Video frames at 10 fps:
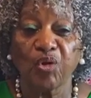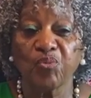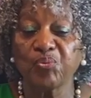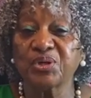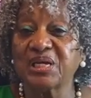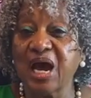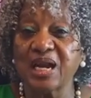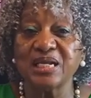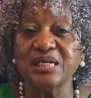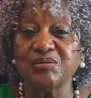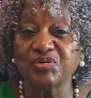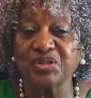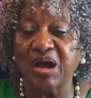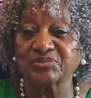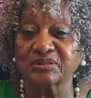we will not eat
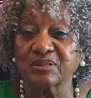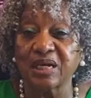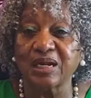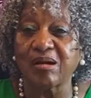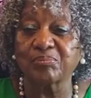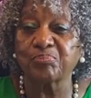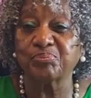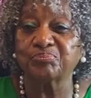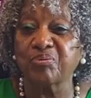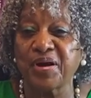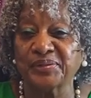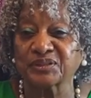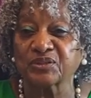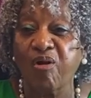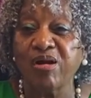without saying our
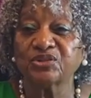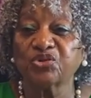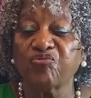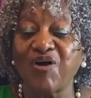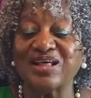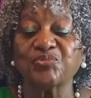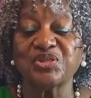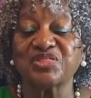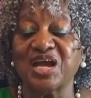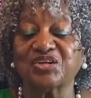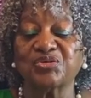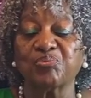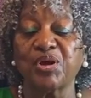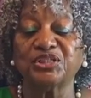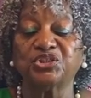prayers. So, Father, we thank
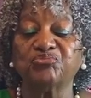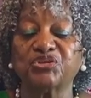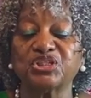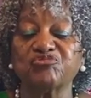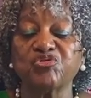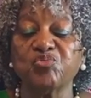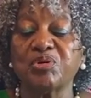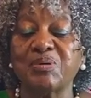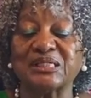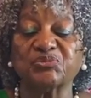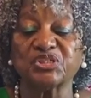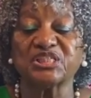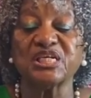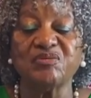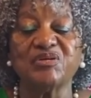and praise you for this food we're about to
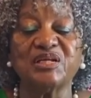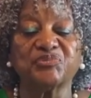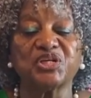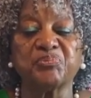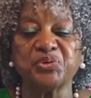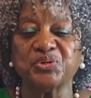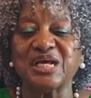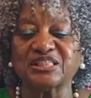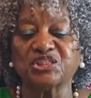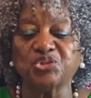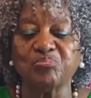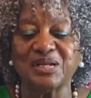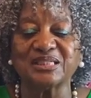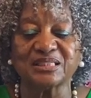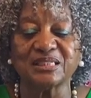receive. We lift it up to you and ask that you
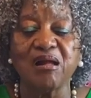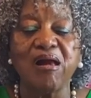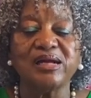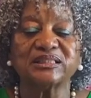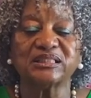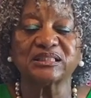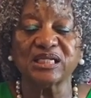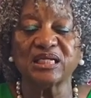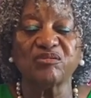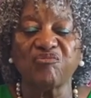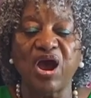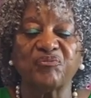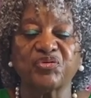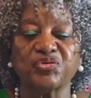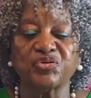bless it and sanctify
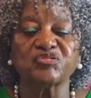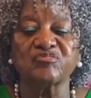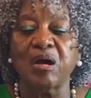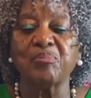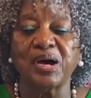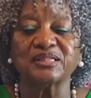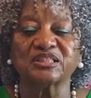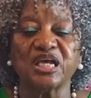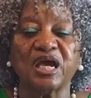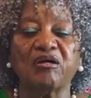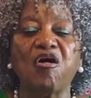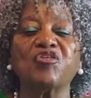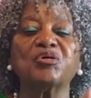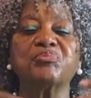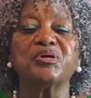it for the nourishment of our bodies. Take out
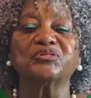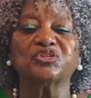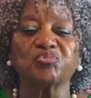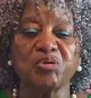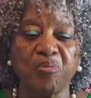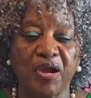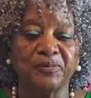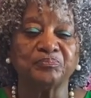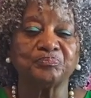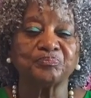all the impurities we pray.